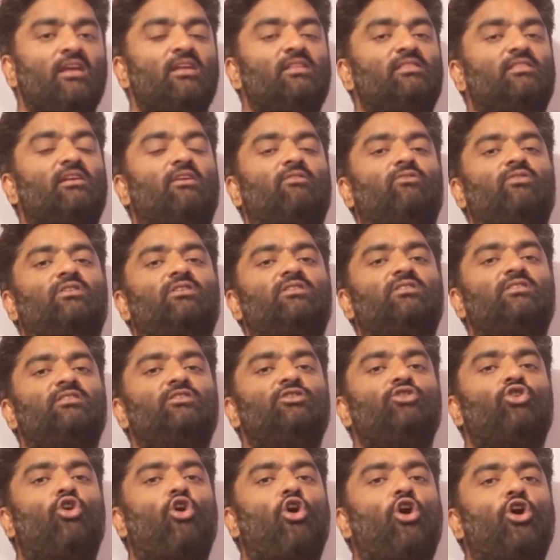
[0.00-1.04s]
the word
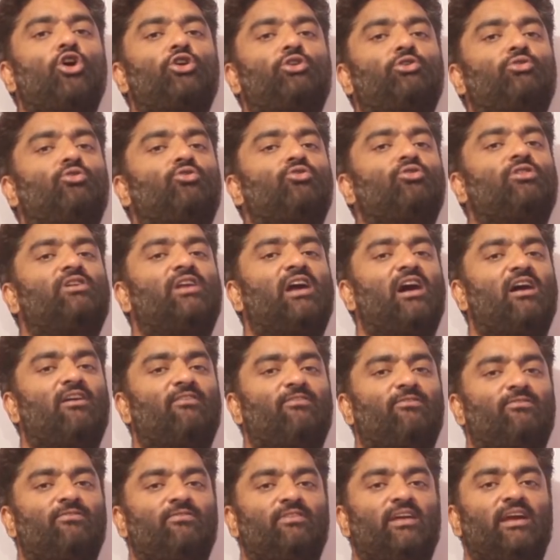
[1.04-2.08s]
autograph,
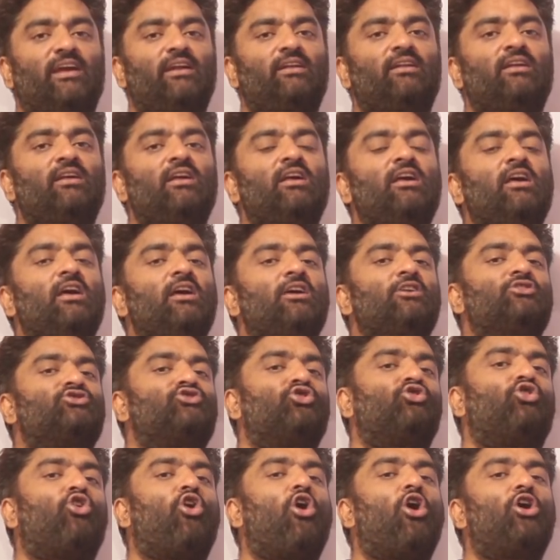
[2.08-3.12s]
right?
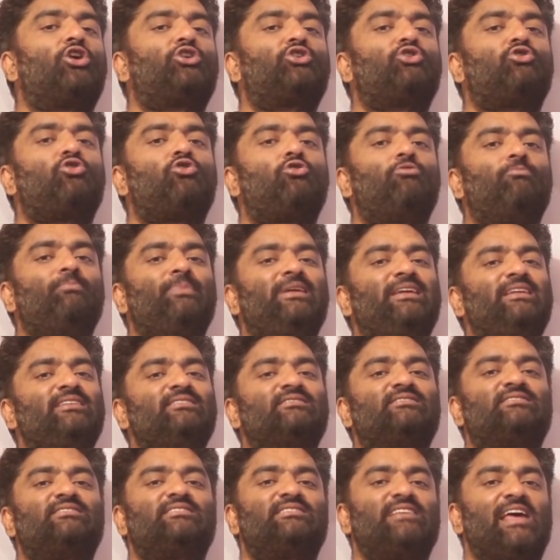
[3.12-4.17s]
So auto
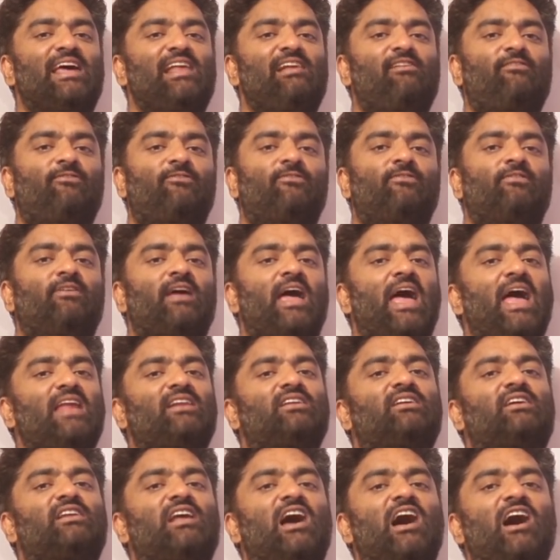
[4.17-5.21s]
means self
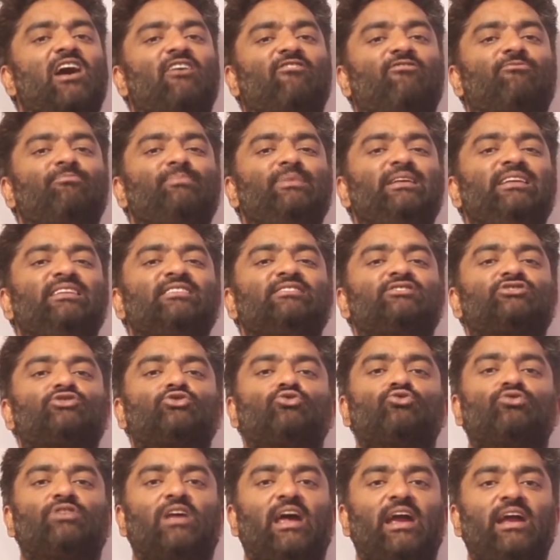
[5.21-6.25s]
and graph means
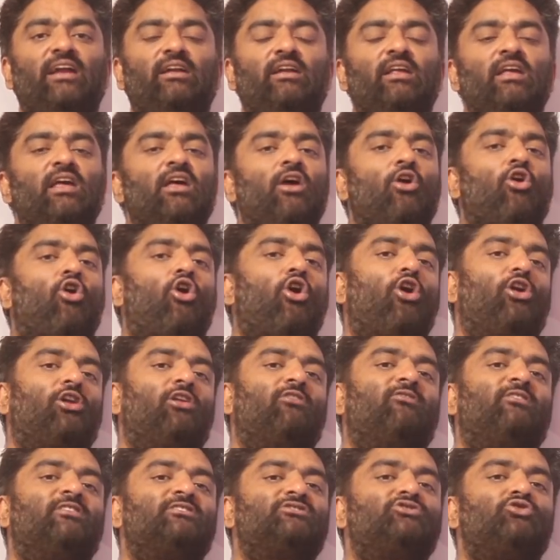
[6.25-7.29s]
to write. All
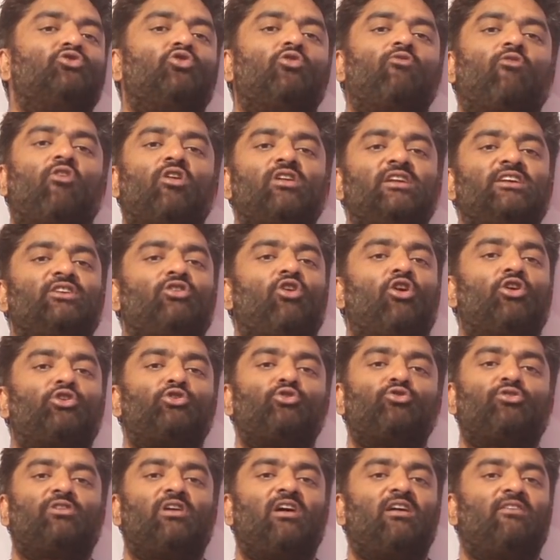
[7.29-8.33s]
of us know what an
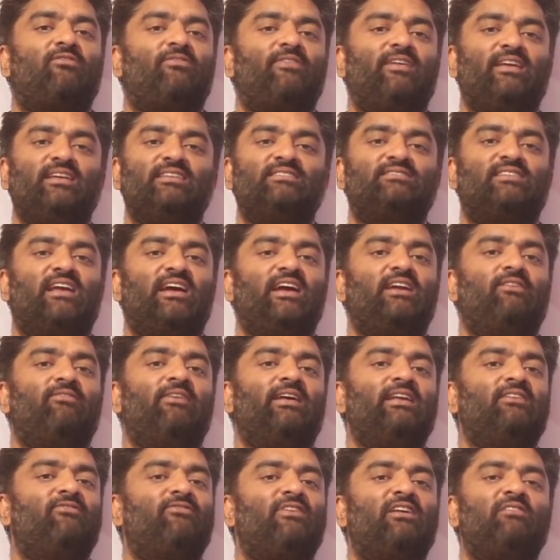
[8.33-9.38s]
autograph is, right?
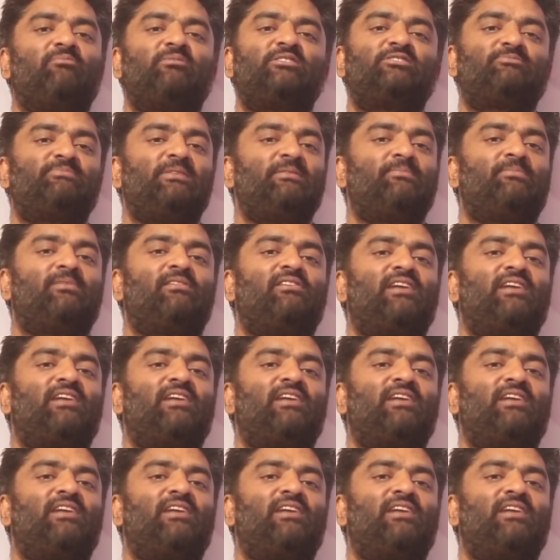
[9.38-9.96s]
When famous people